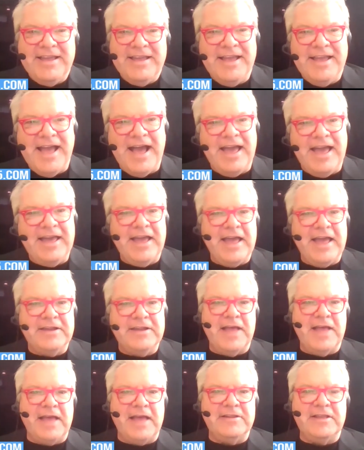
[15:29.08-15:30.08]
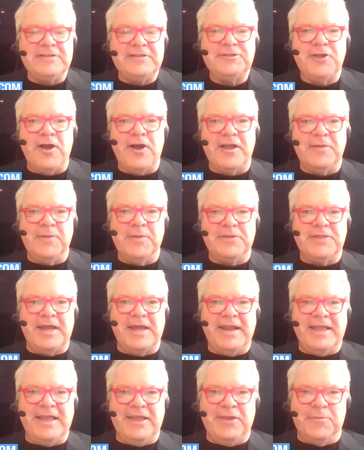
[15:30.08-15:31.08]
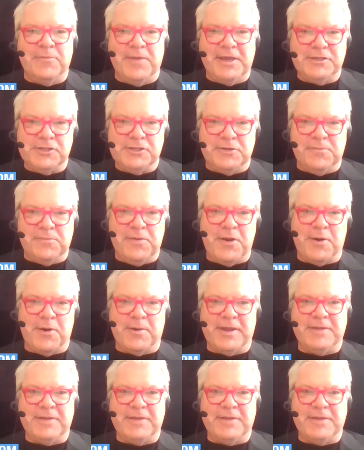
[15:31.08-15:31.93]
Yeah, and let's talk about that incubation period,